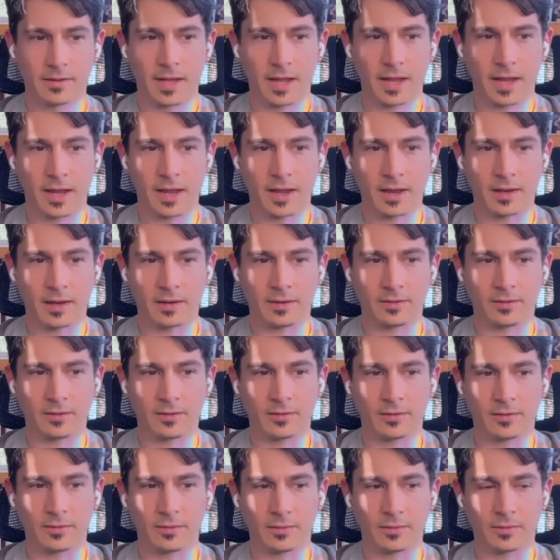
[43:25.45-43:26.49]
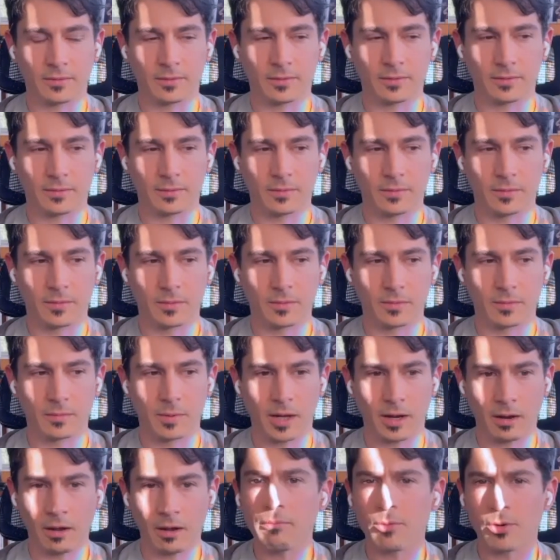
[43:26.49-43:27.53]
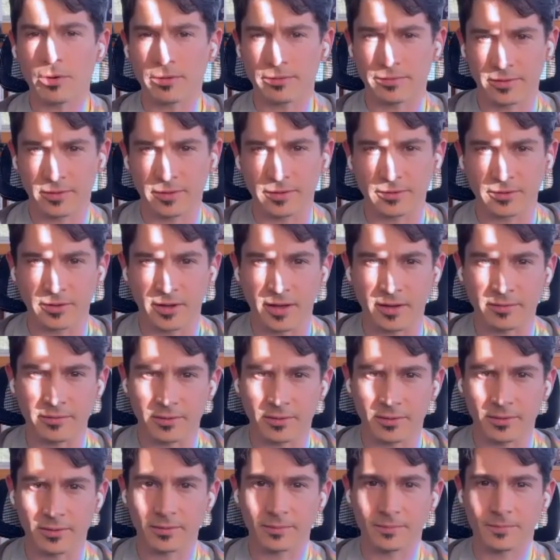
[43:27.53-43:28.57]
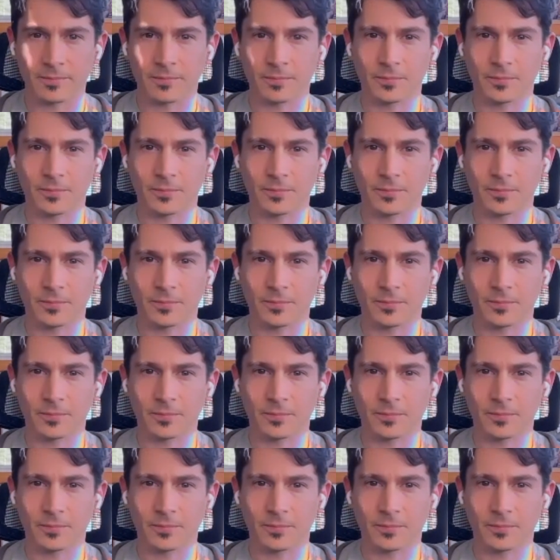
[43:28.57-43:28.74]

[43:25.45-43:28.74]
and become more philosophical,